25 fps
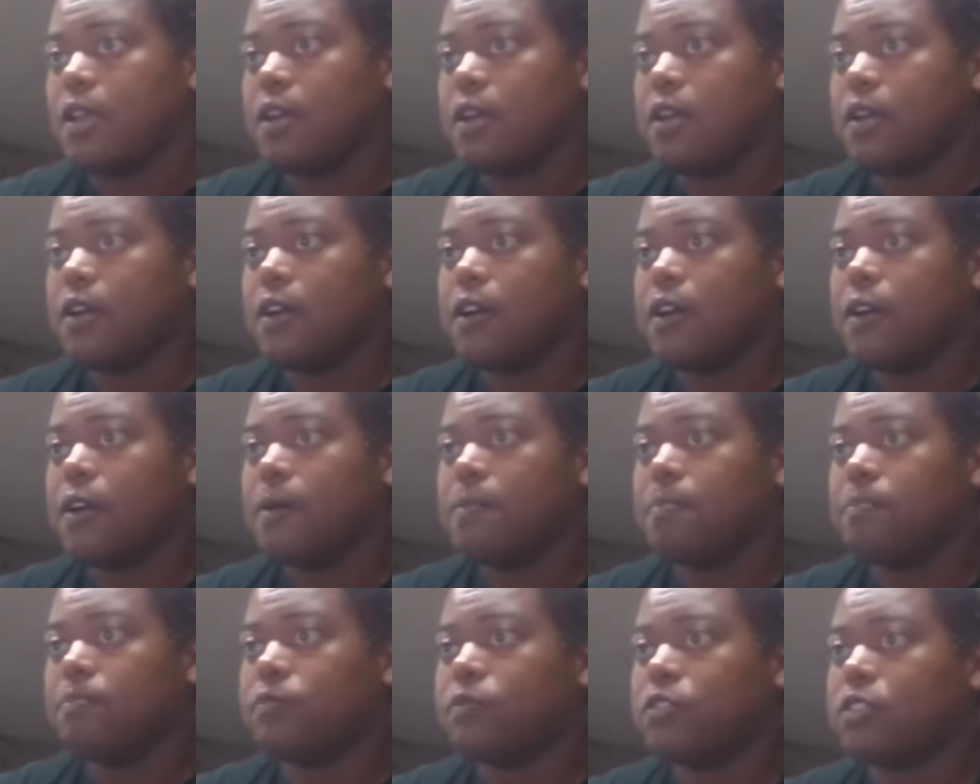
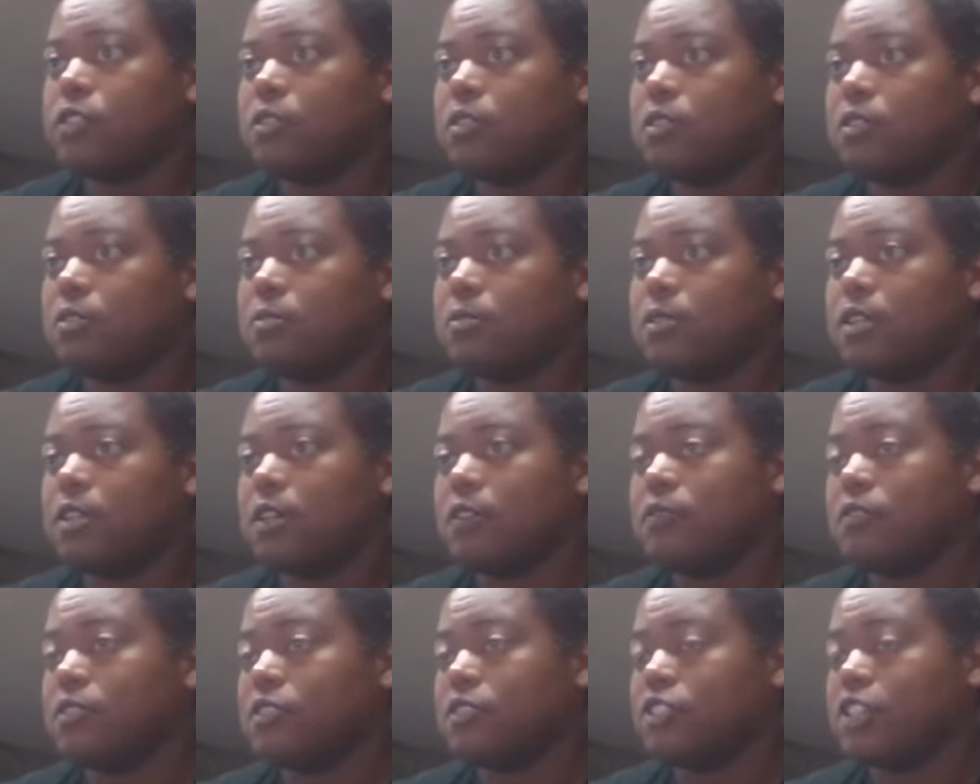It'll be
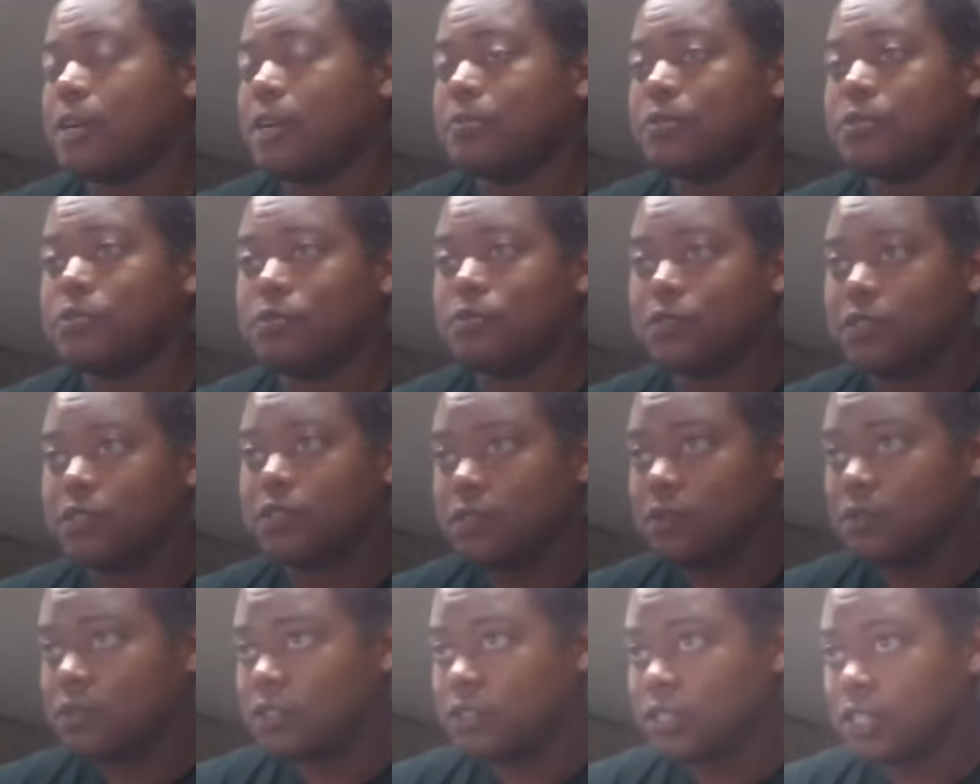covering chapters 1
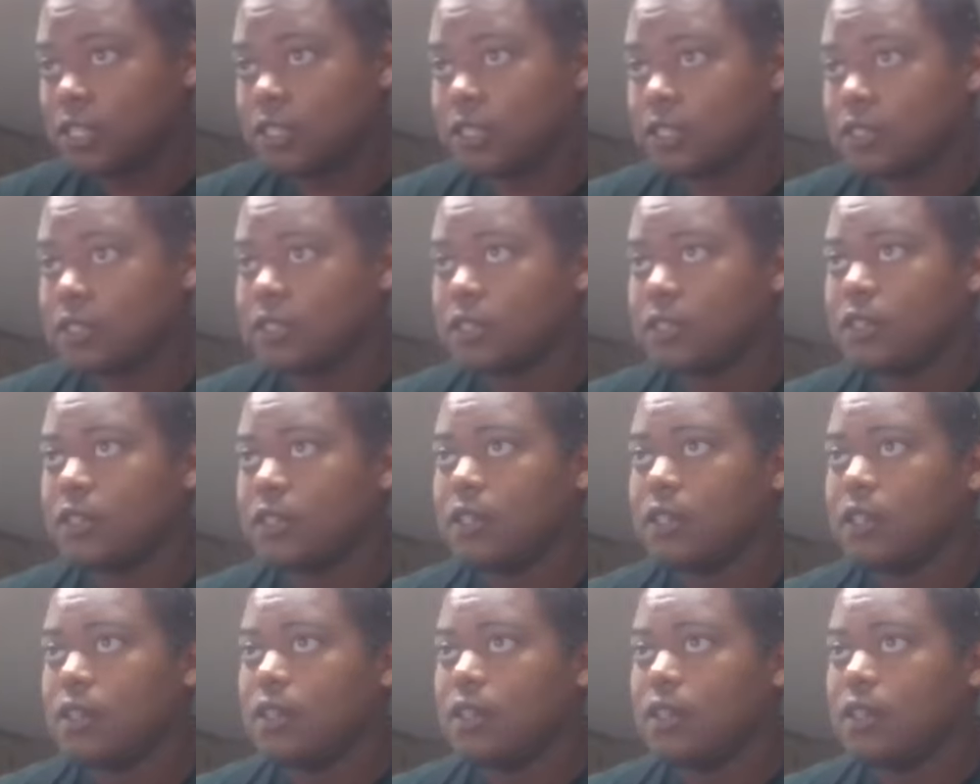through 6.